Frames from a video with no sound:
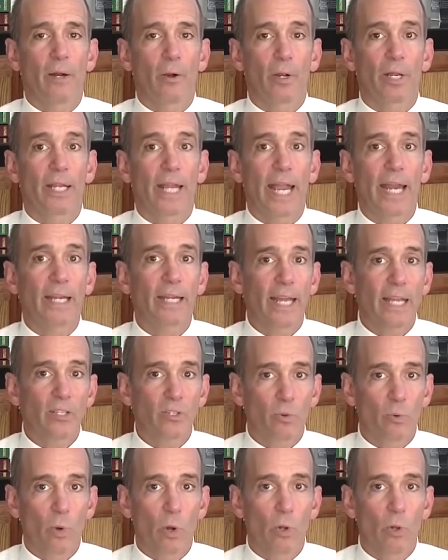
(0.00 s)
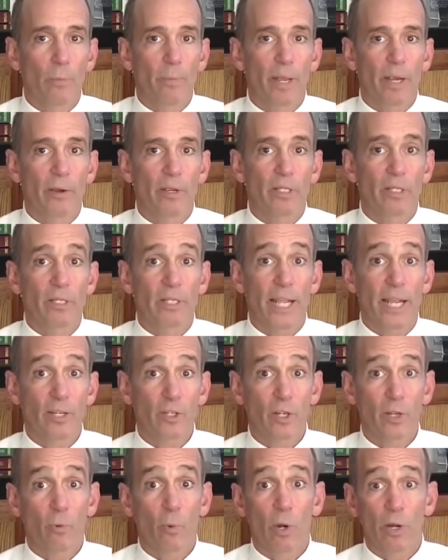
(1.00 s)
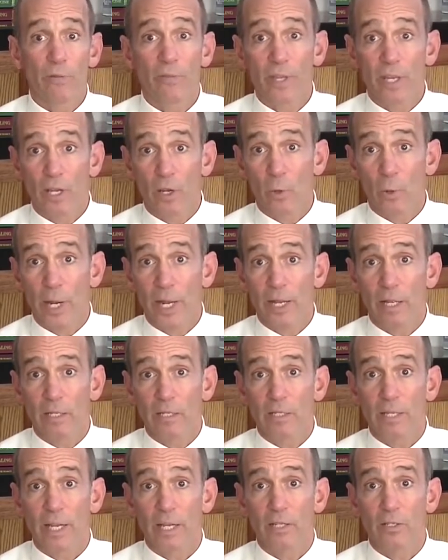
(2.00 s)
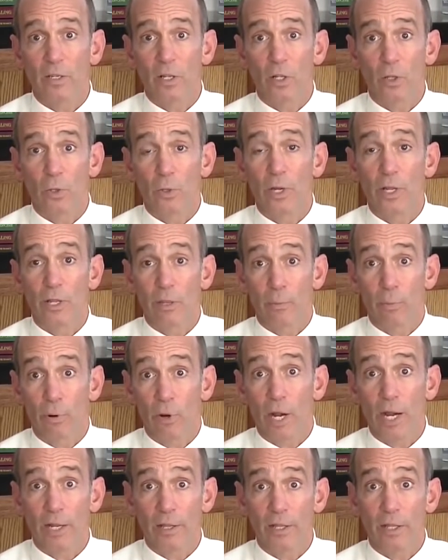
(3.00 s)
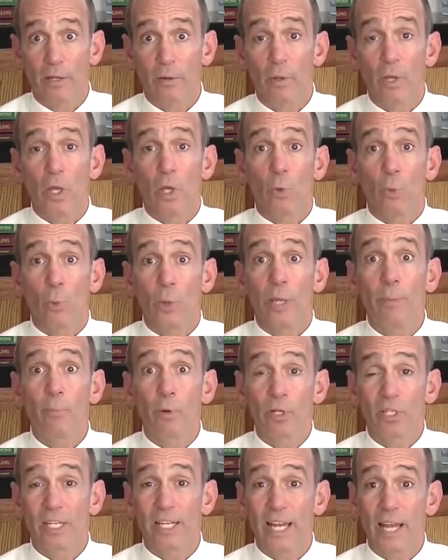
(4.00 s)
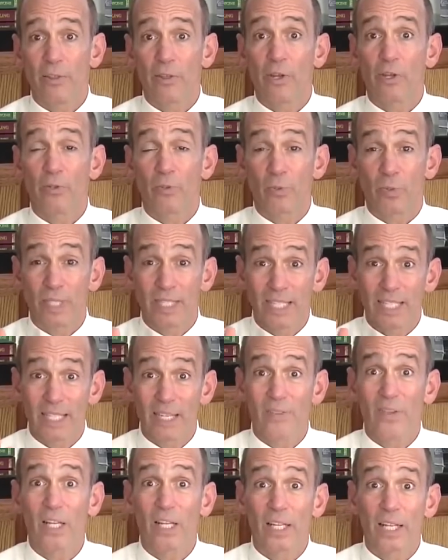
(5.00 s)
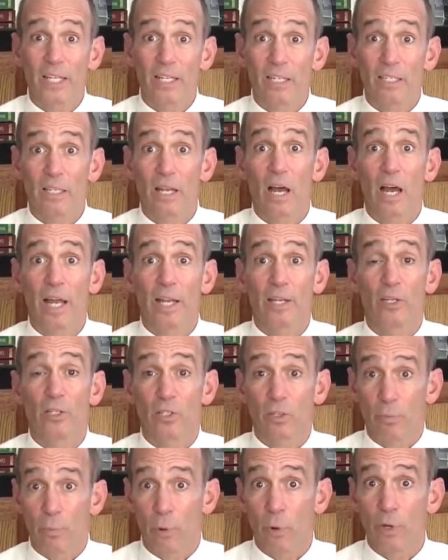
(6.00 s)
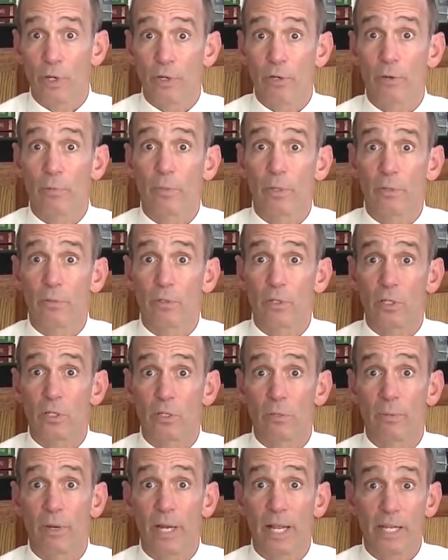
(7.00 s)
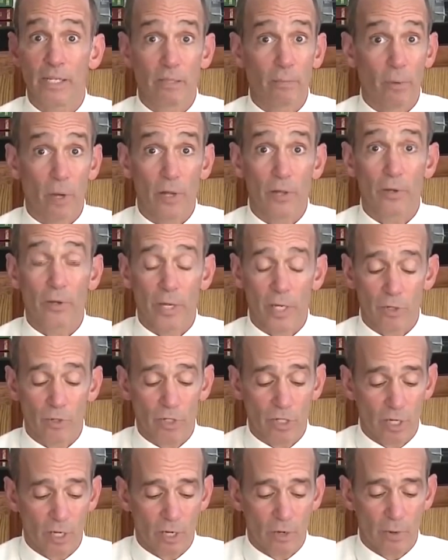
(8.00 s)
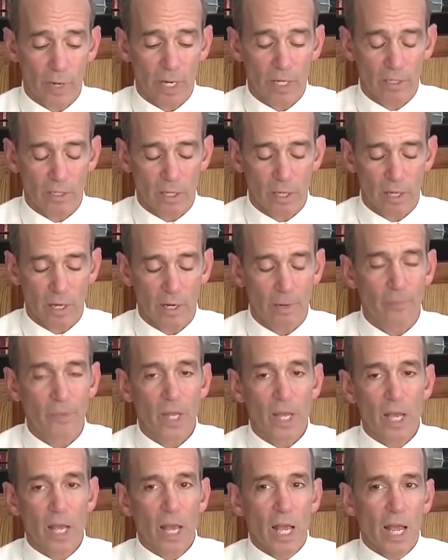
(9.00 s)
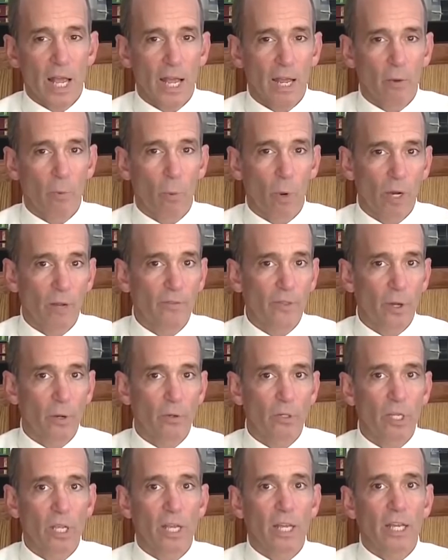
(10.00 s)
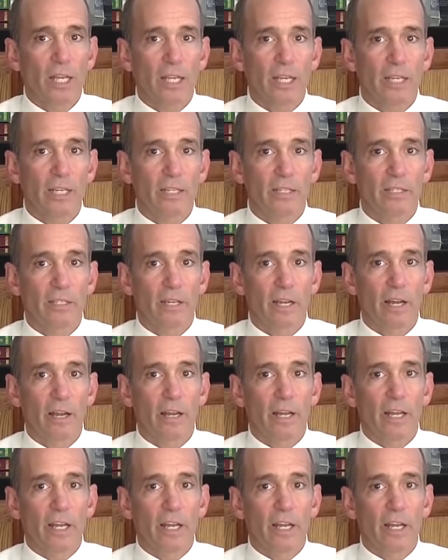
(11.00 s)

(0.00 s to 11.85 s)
organic acerola berries is actually one of the ingredients that is included in the product that we put together to specifically designed to support your immune system. And it has some other interesting ingredients in there, and one of those is